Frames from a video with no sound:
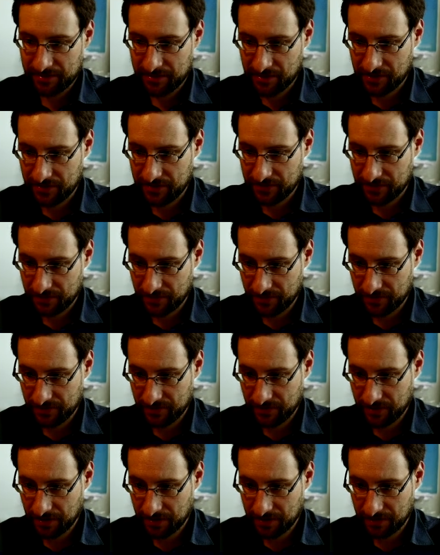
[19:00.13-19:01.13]
this
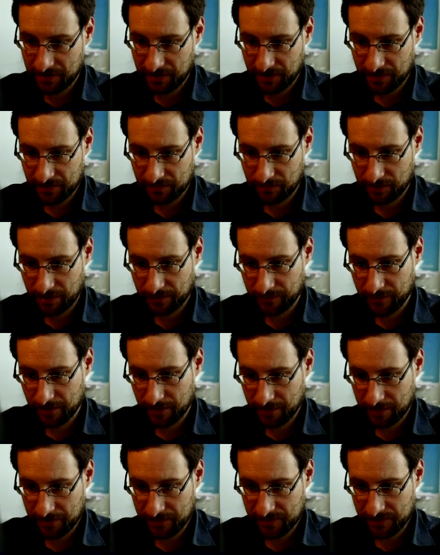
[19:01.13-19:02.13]
get dense,
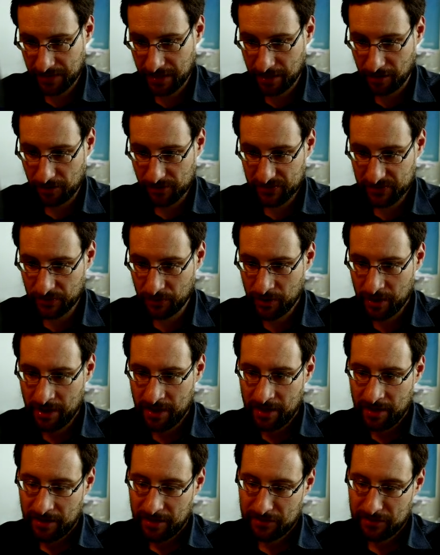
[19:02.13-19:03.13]
whatever. It's, yeah, also
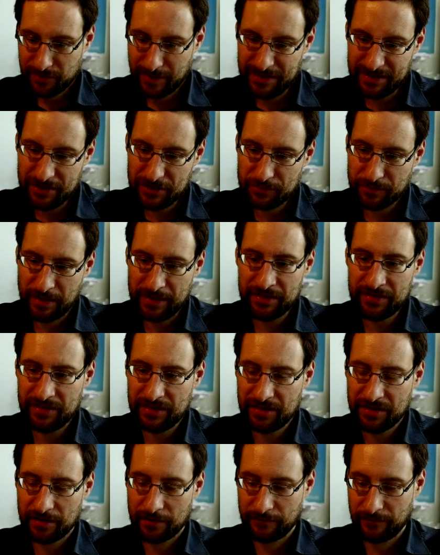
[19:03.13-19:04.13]

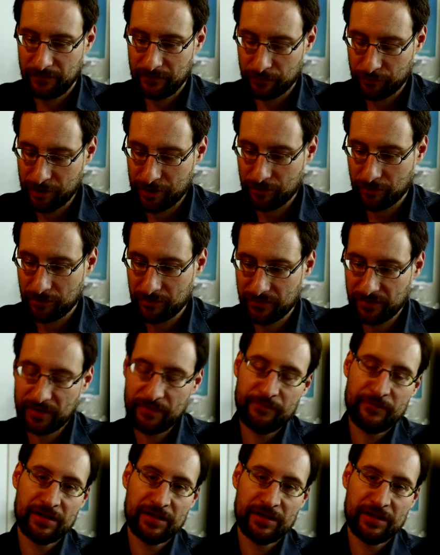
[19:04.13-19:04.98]
2020, a recurring theme.